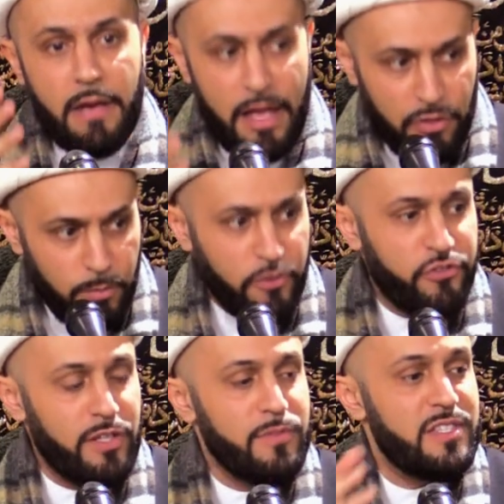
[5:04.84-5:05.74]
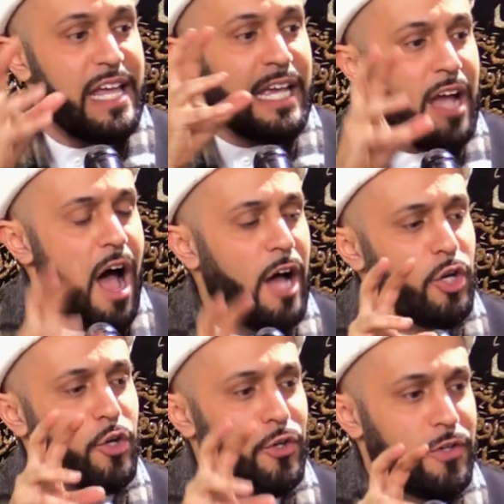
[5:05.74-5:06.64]
and the Muslims, they
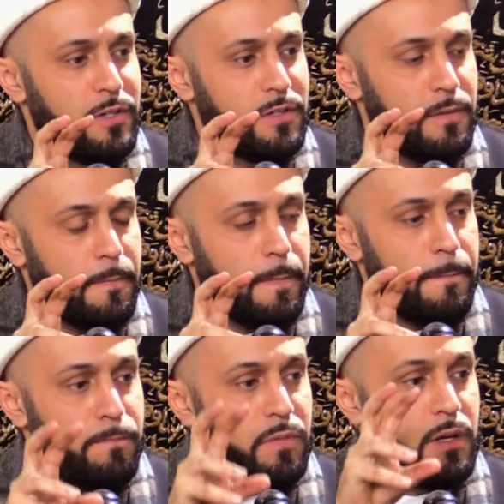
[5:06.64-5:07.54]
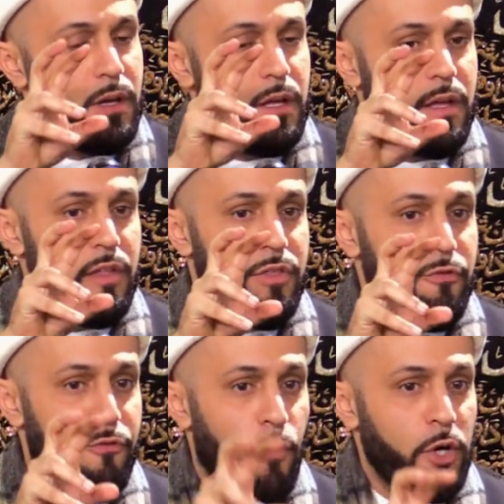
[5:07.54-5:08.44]
conquered the
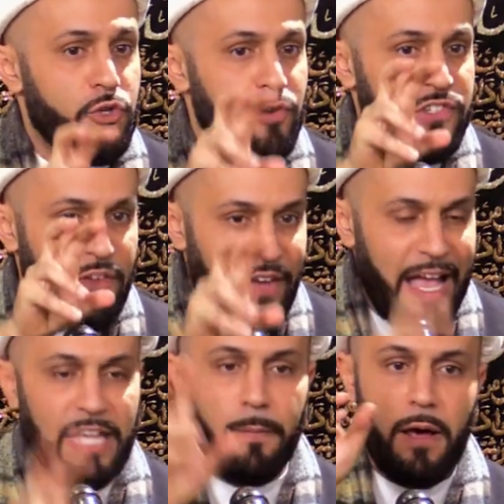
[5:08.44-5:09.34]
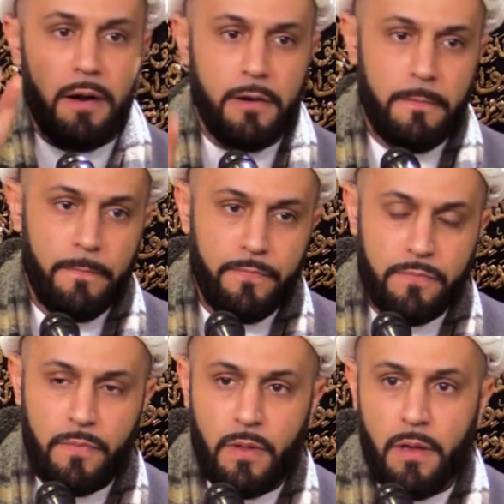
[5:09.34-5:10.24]
fortress of Khaybar.
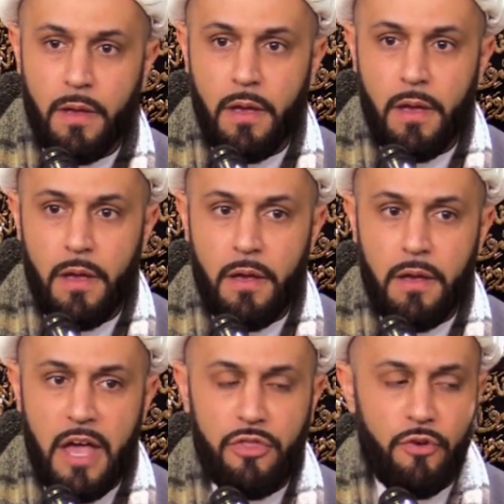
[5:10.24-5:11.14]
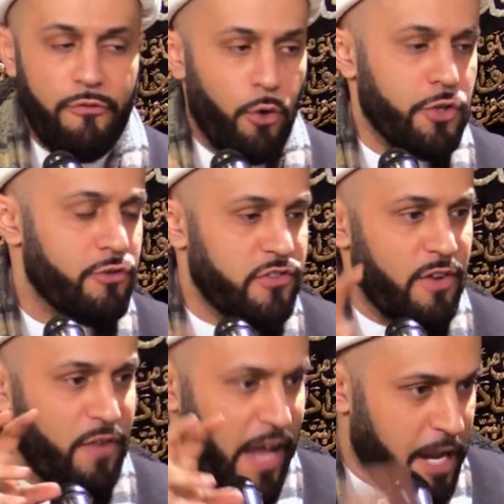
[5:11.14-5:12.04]
And the fortress
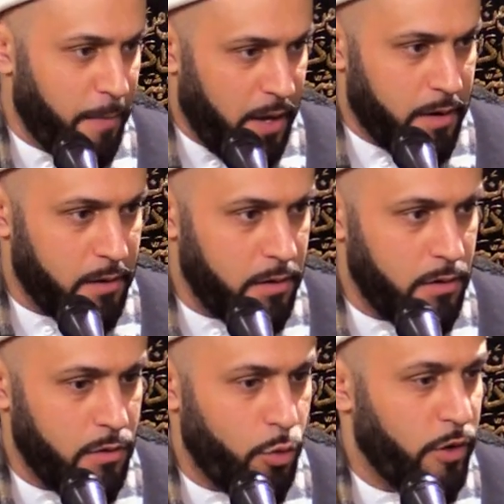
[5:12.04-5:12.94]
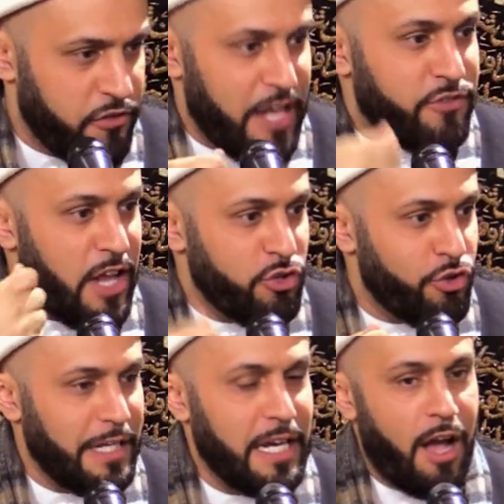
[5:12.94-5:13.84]
of Khaybar was
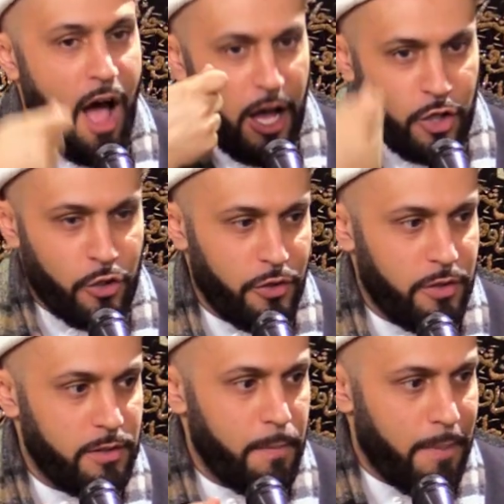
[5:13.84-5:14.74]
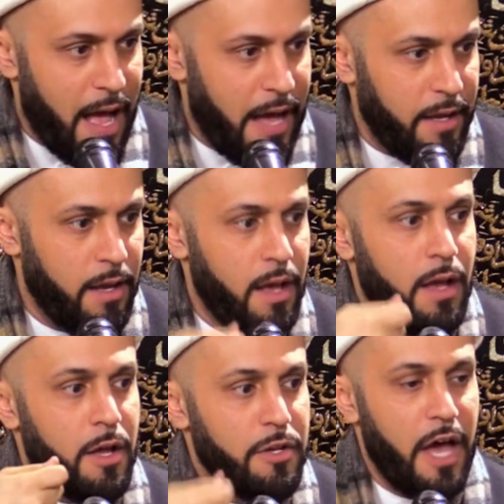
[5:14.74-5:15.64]
essentially conquered by
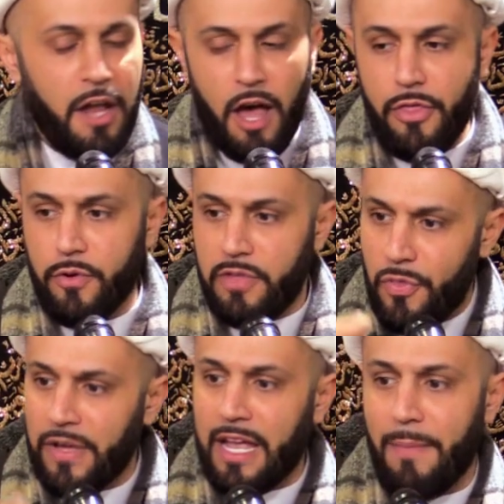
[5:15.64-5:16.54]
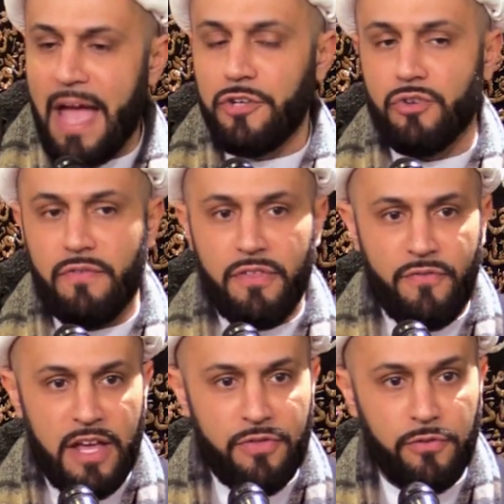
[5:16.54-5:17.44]
none other than the commander of the
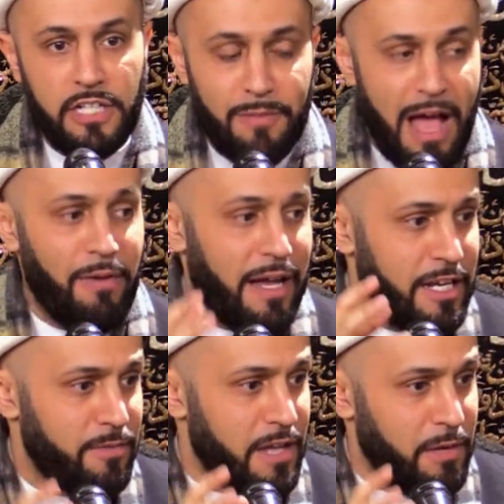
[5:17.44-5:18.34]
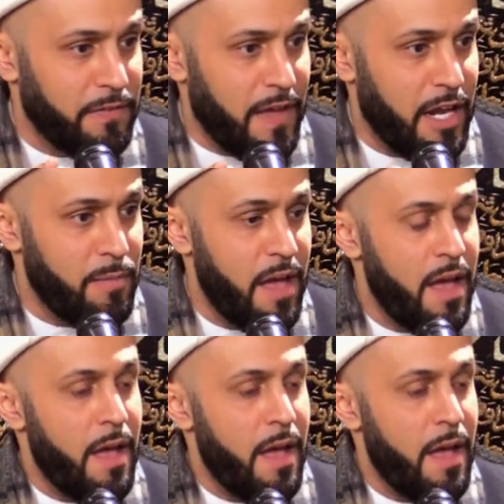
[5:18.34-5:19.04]
faithful, Imam Ali ibn Abi Talib.